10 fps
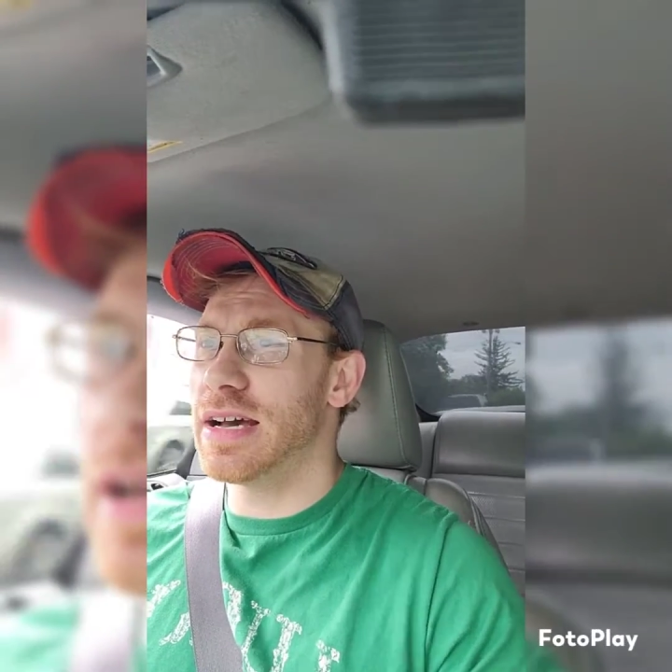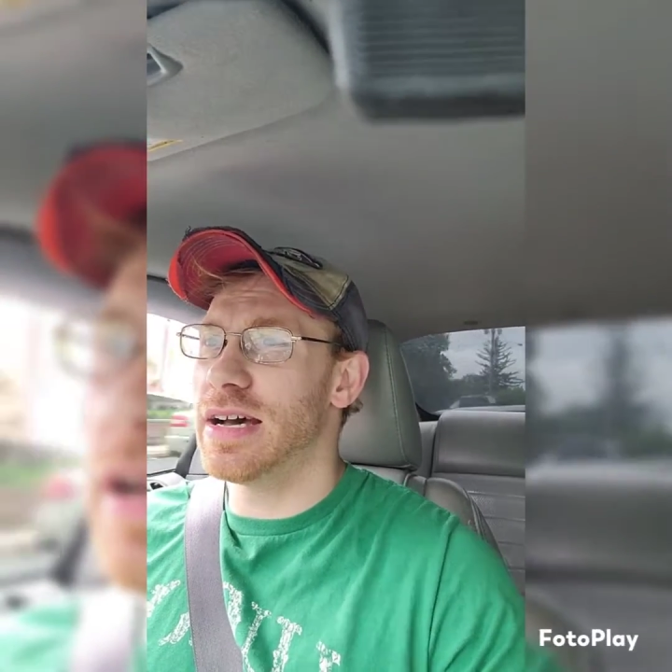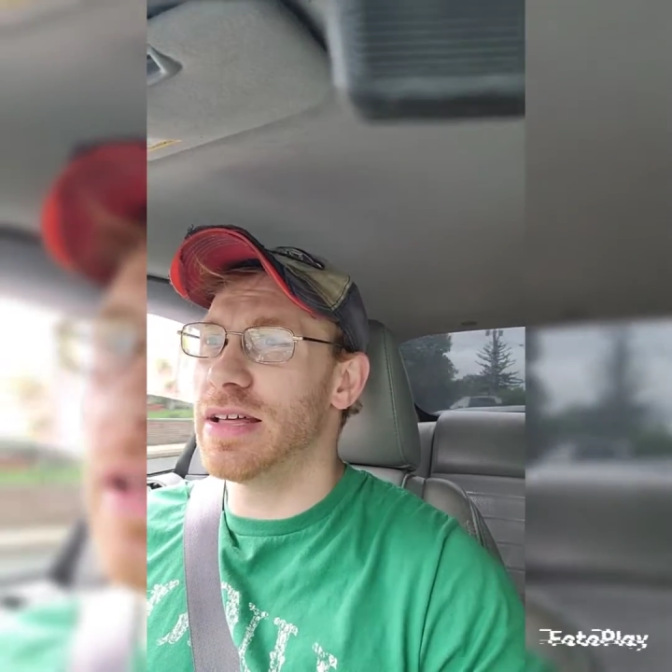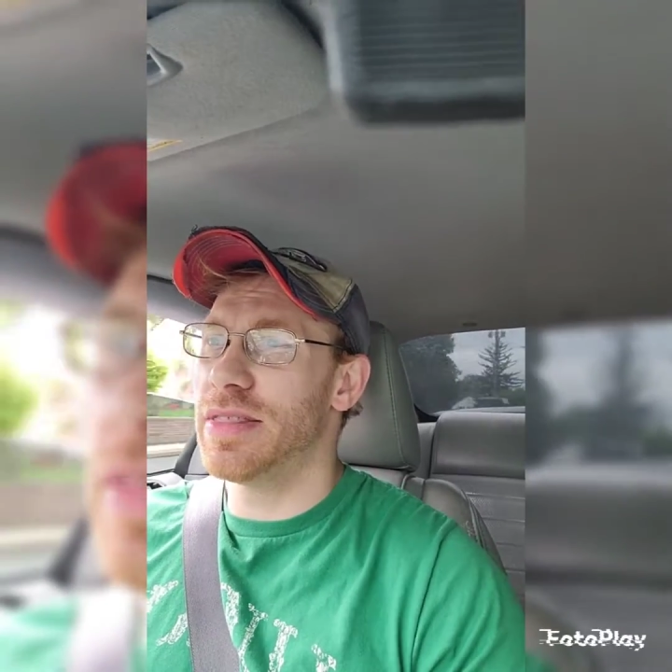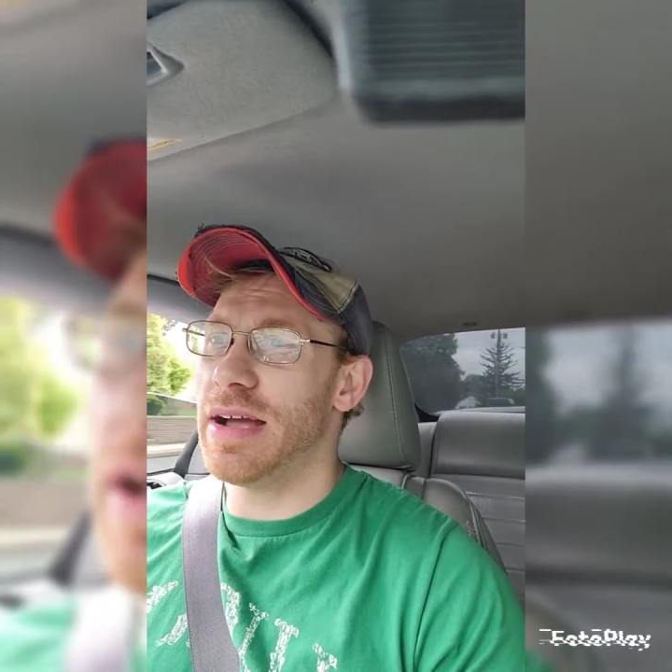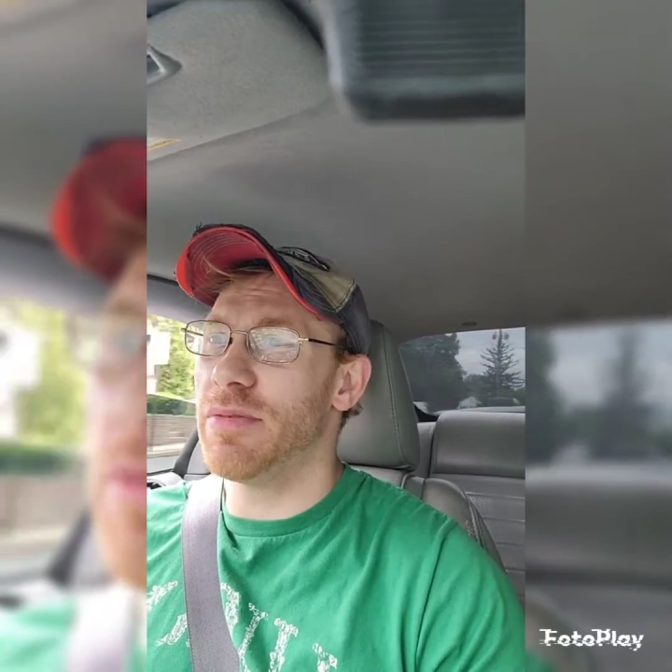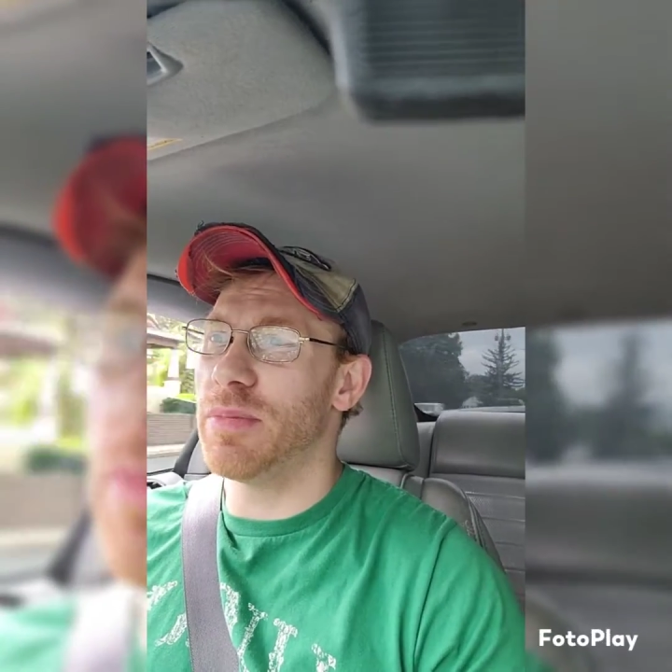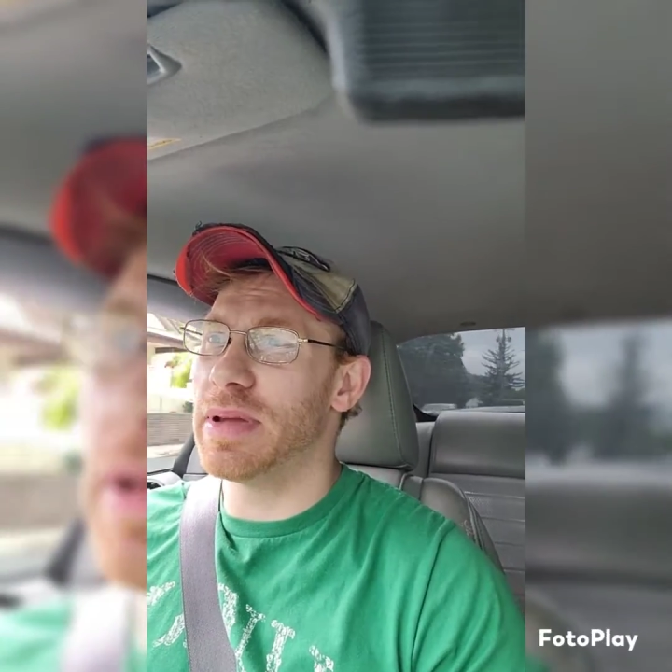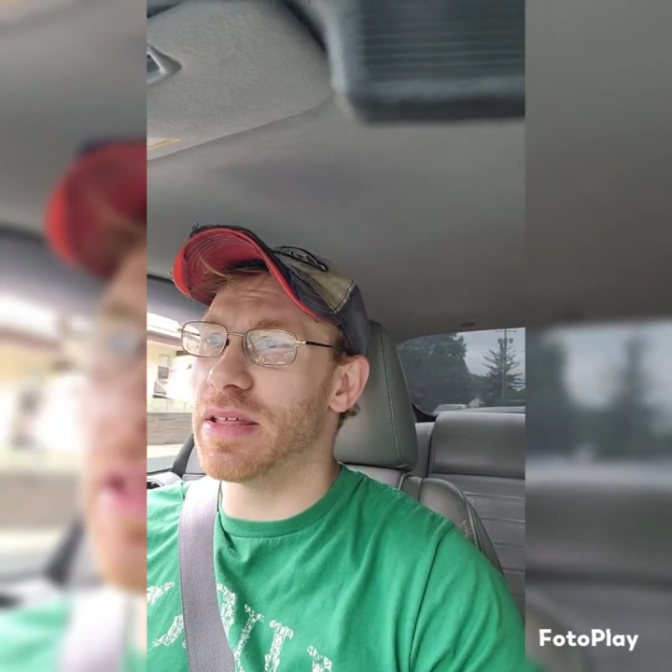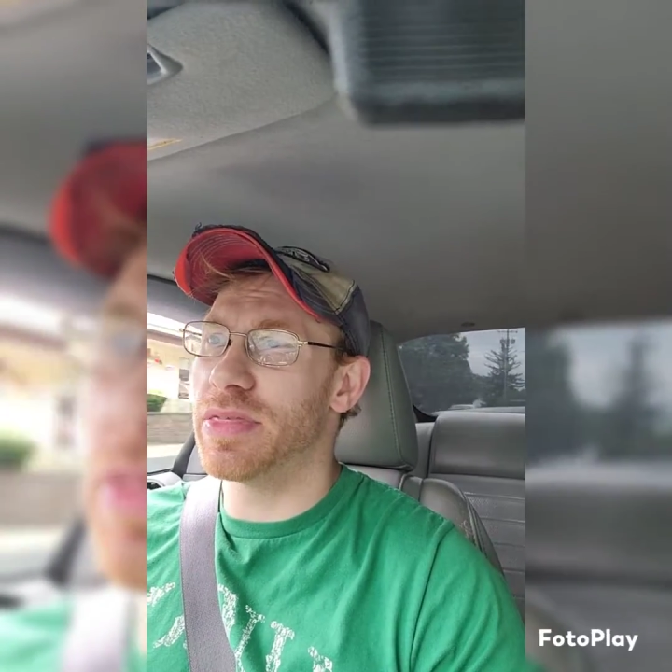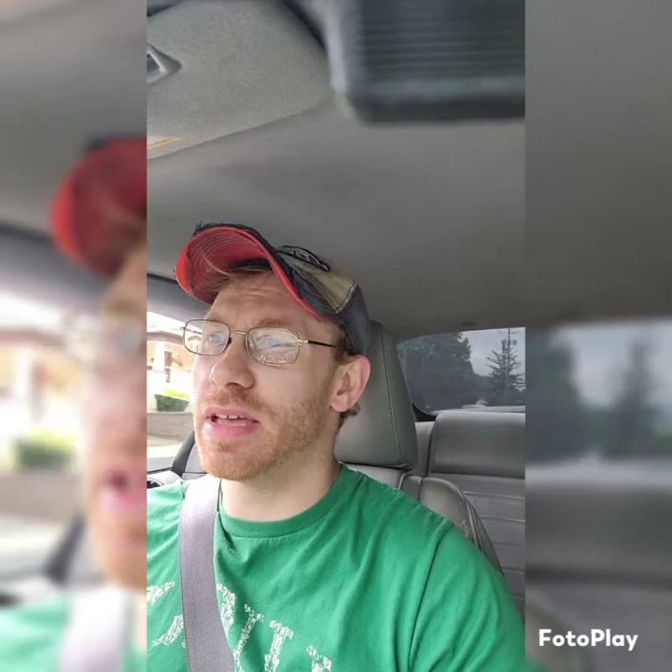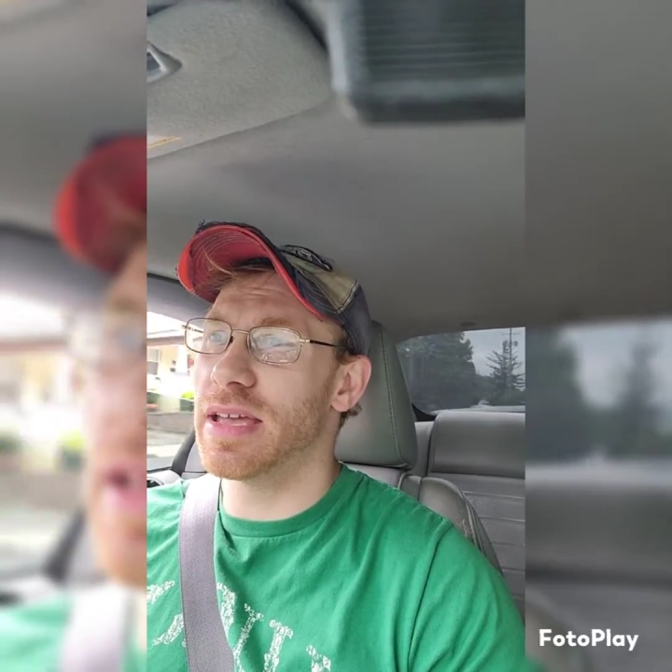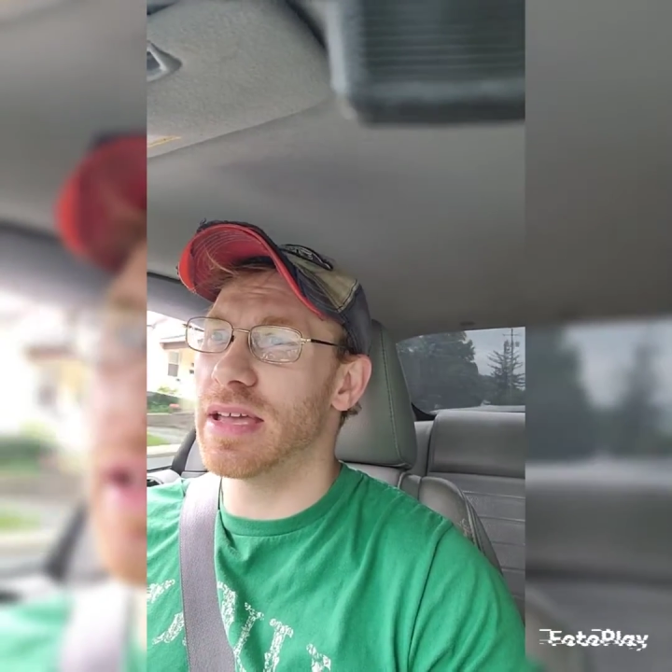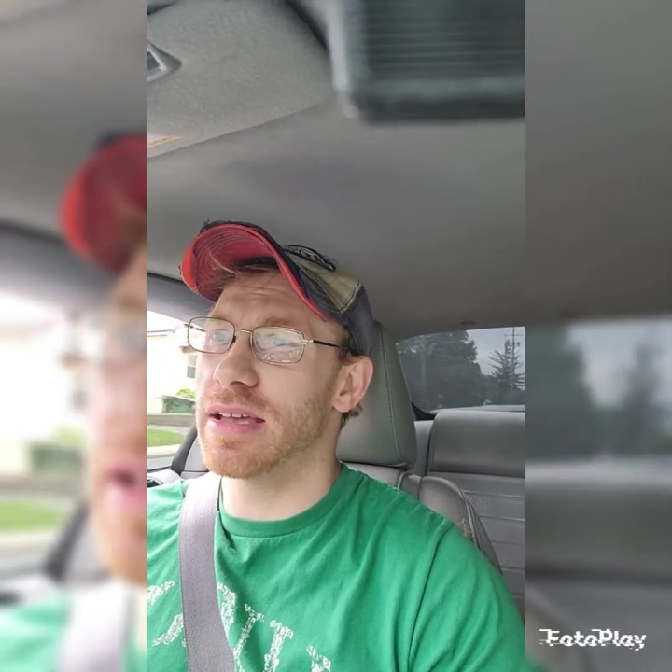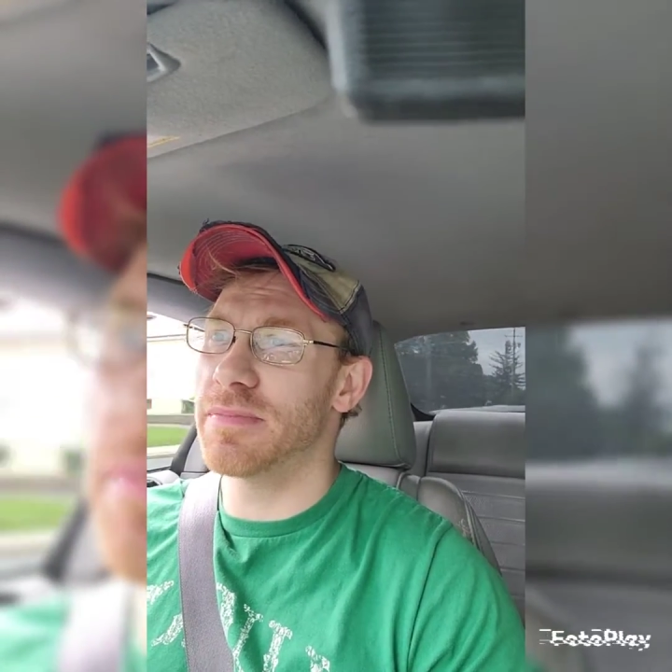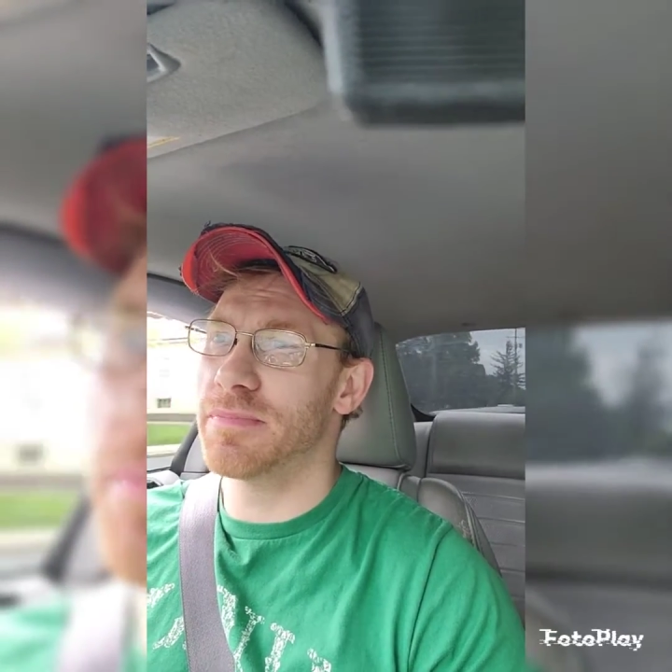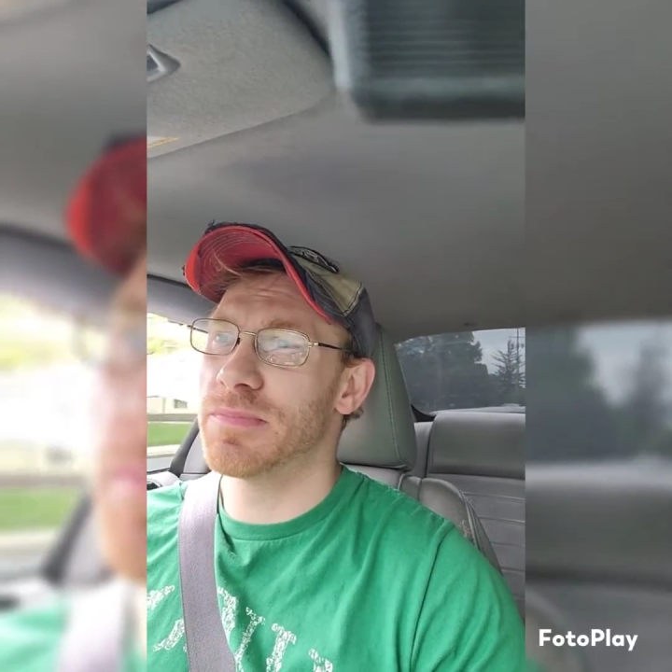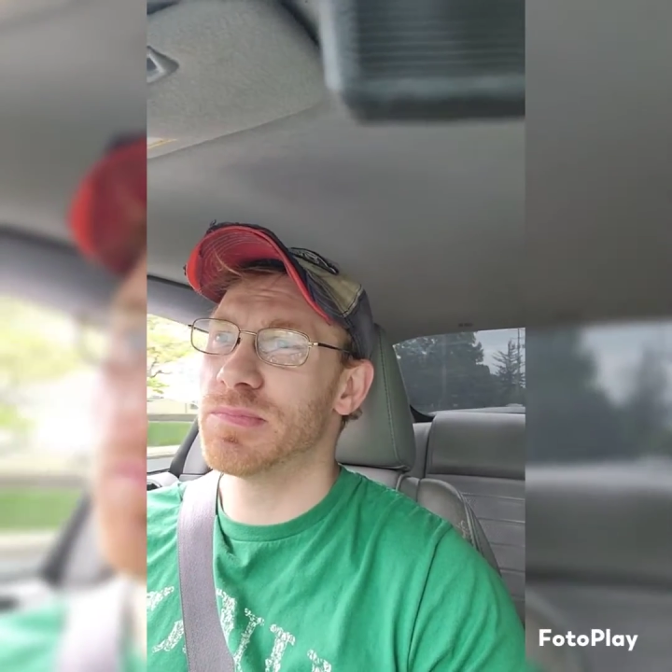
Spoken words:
that will be a thing,